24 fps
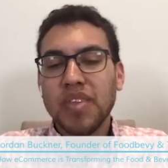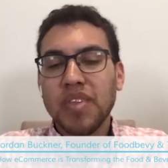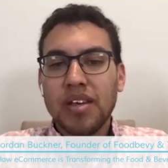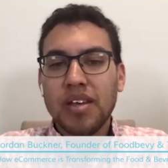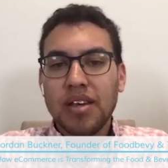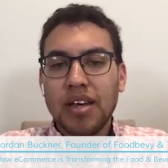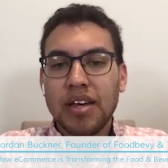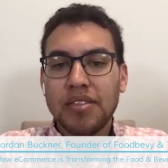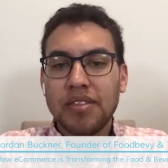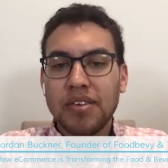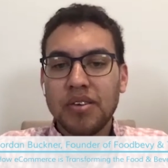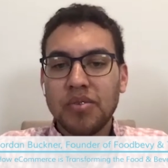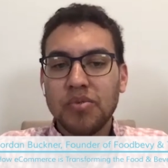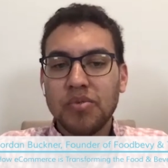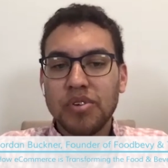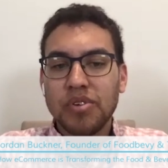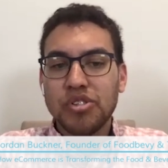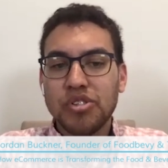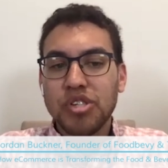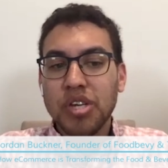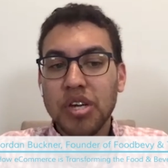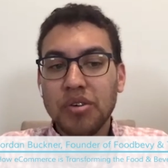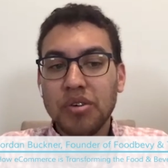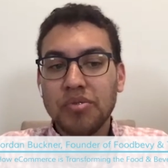I think
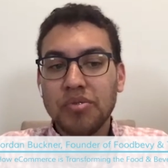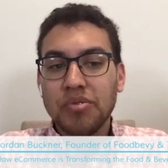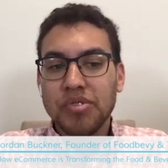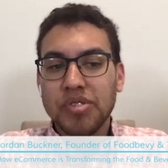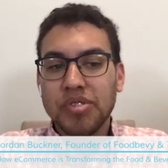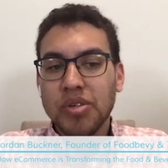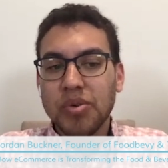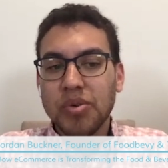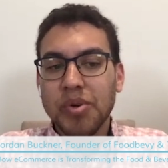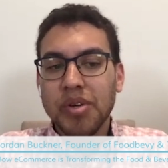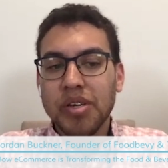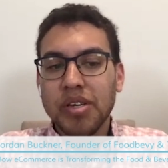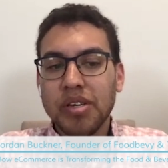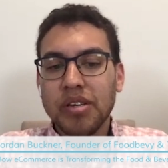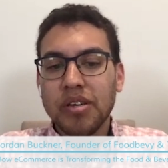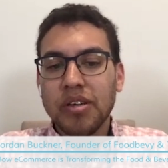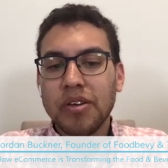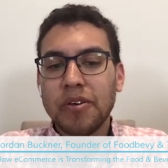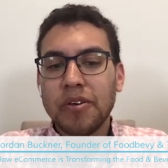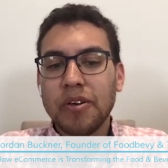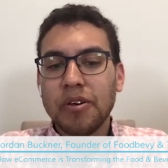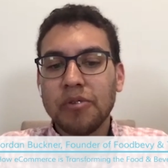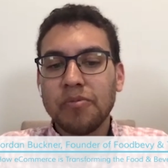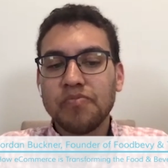what Jarrett is doing,
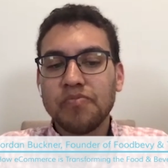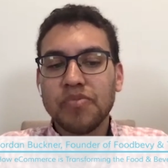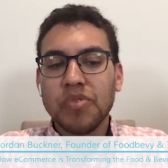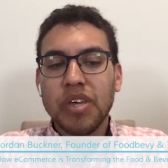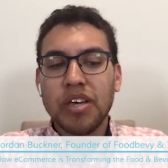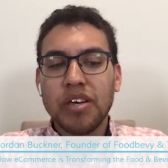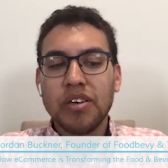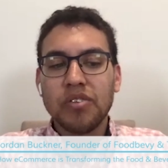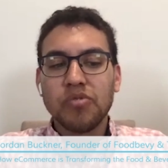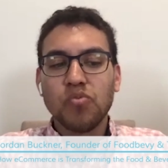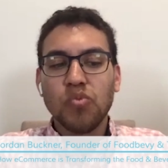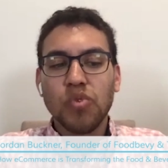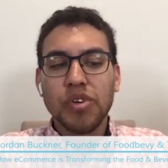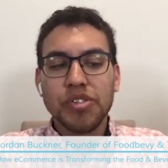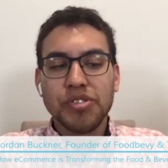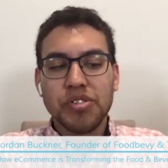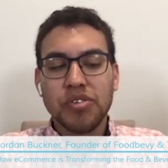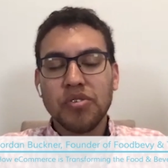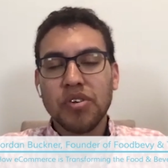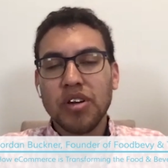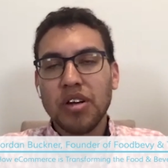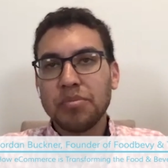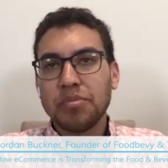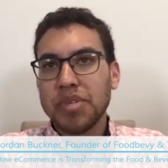and once
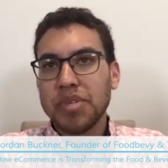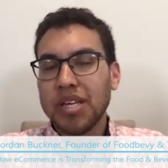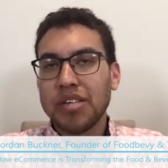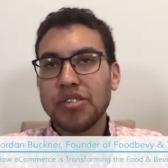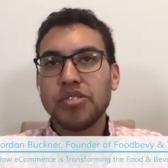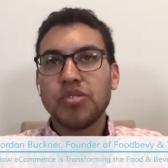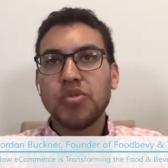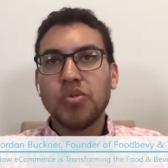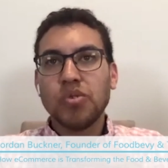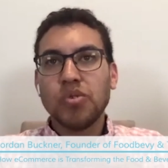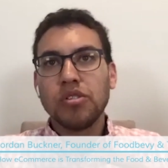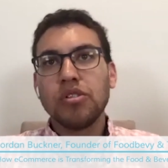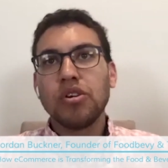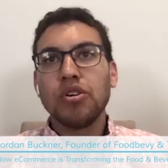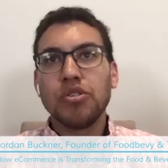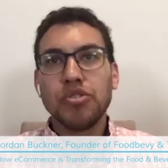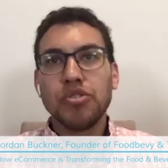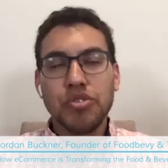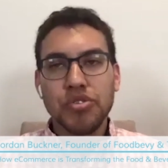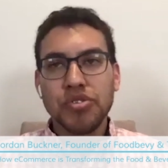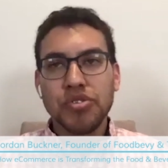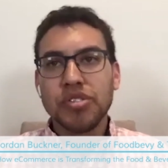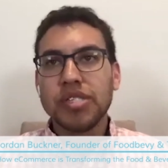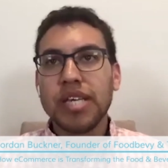your company gets to a
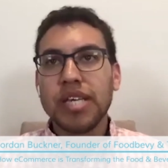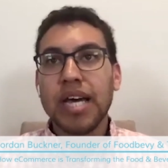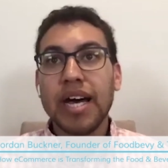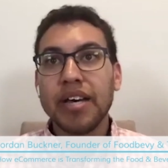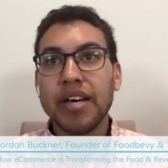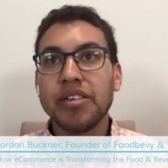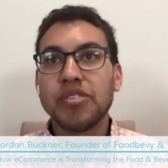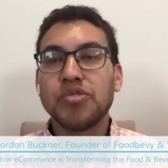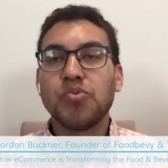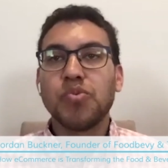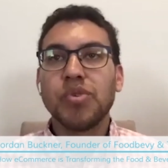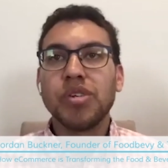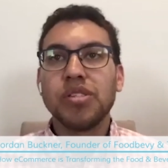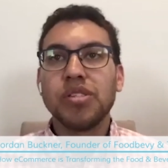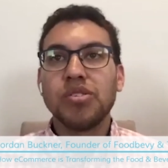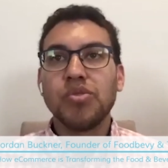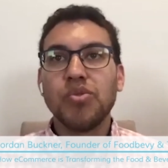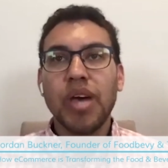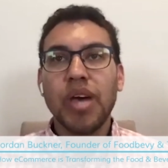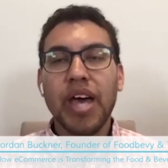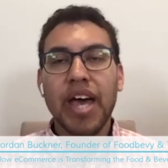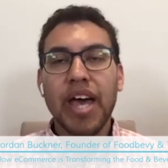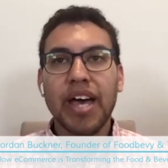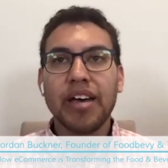larger size, when you
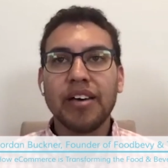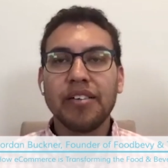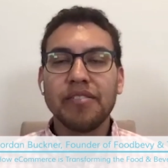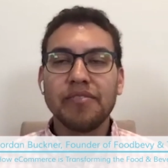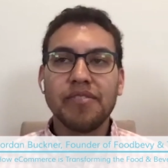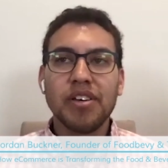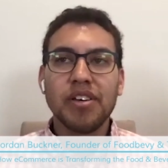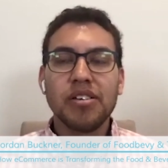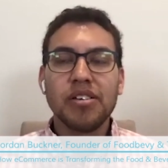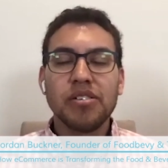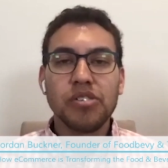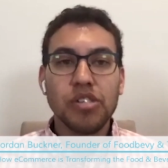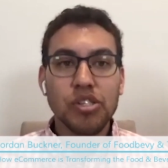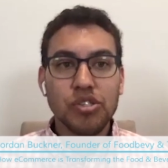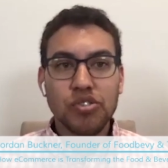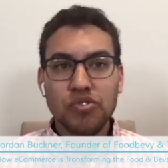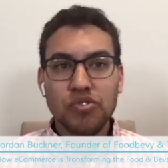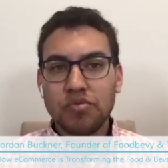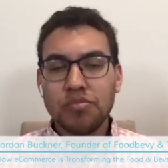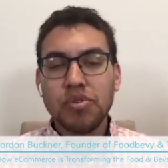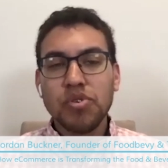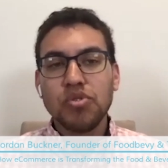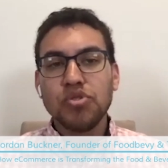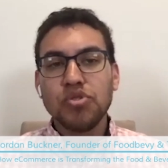have
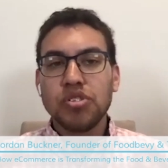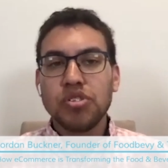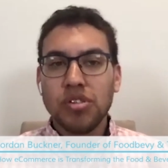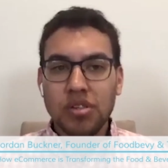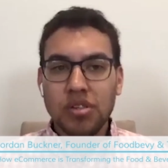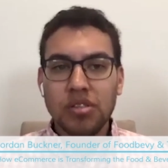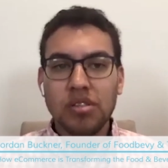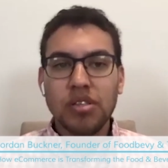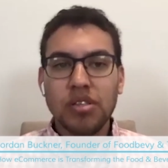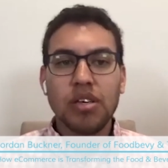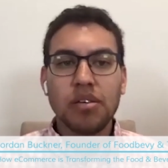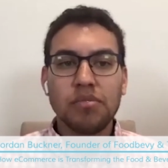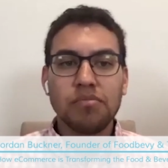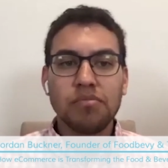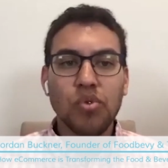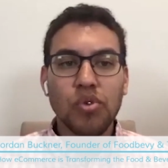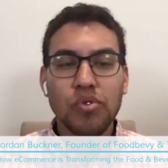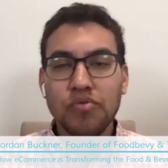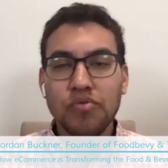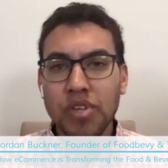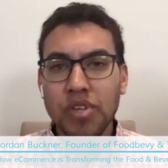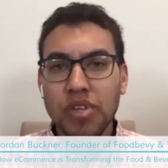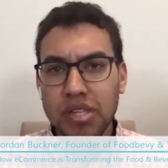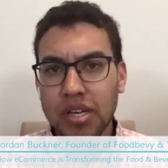distribution and more
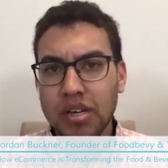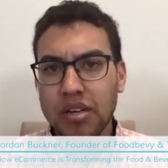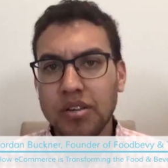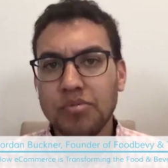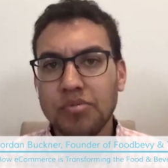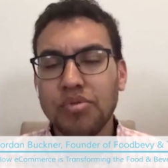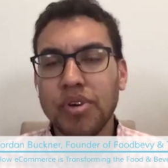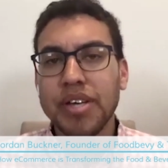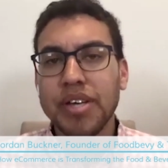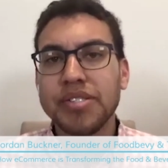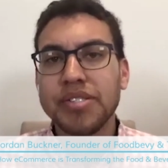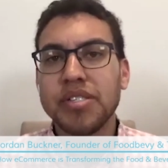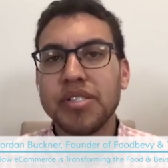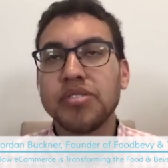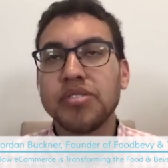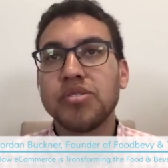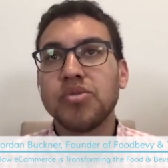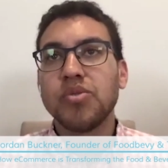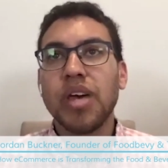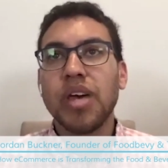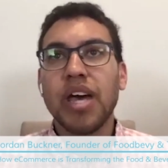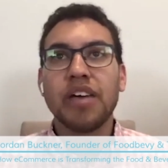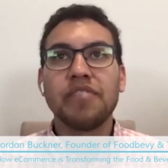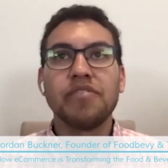retail presence,
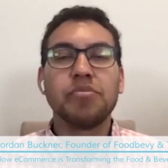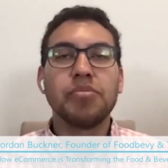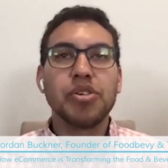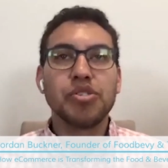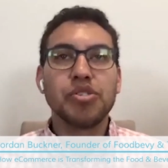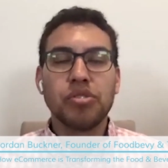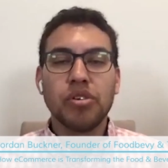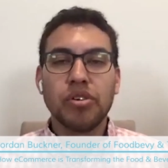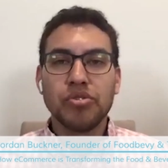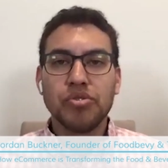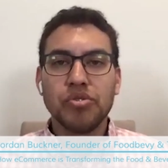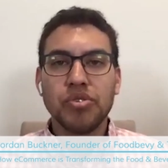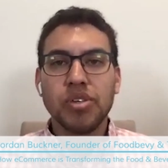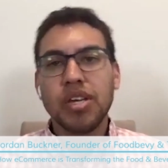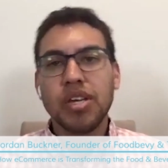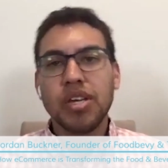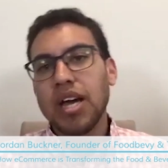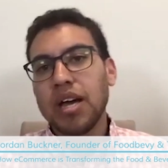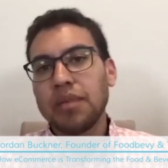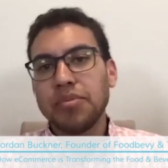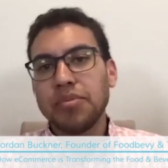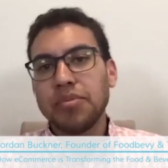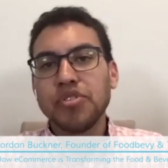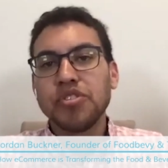you have a much larger
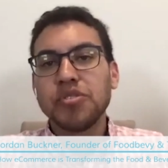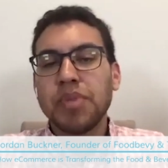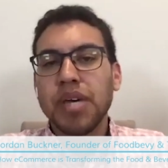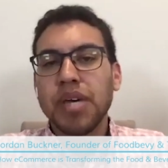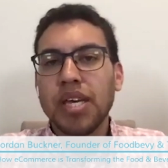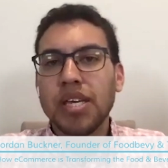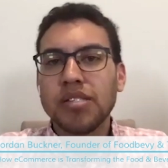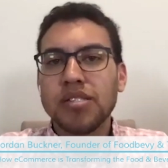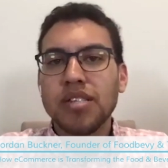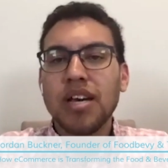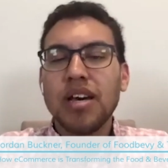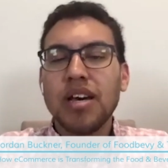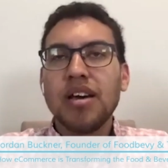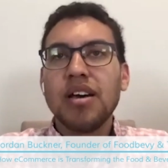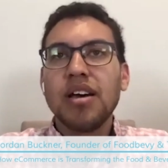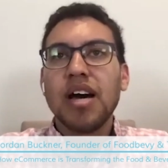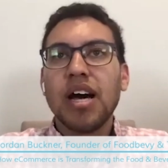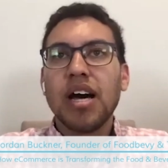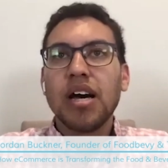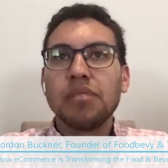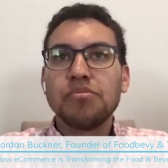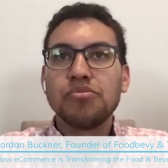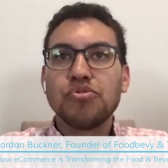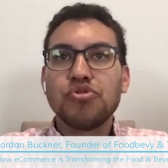e-commerce space,
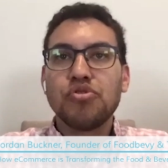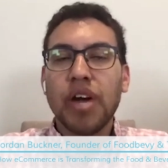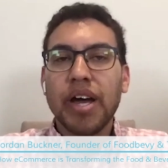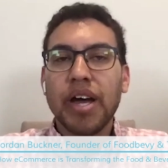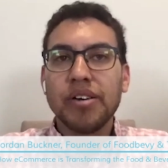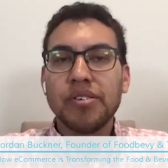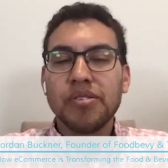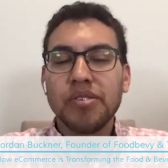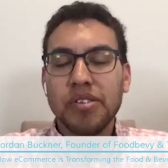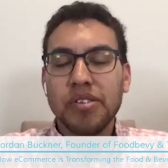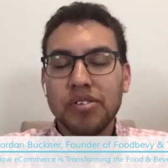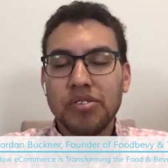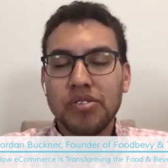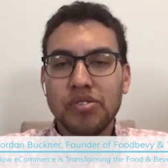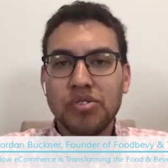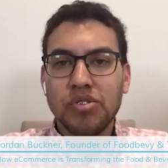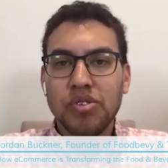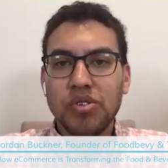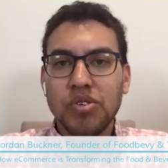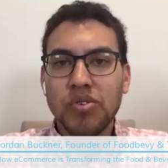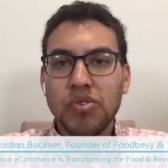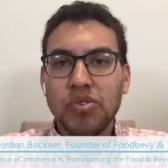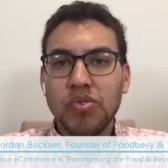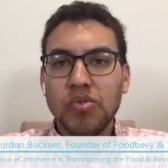trial can
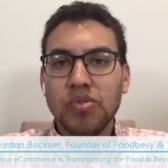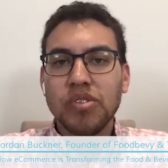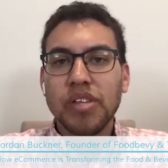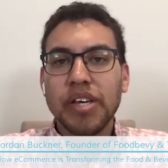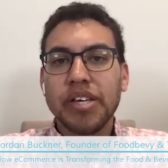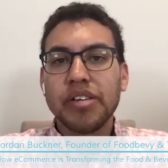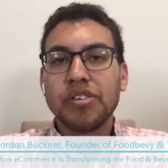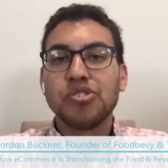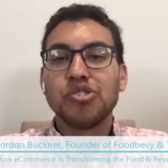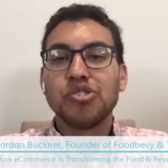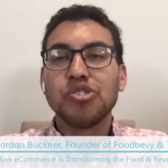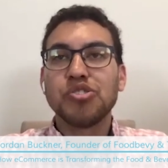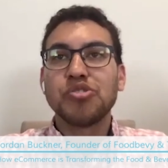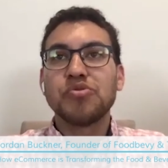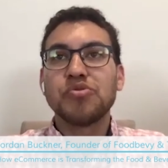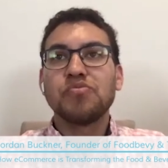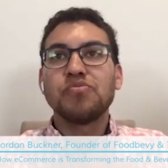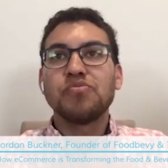do, like, just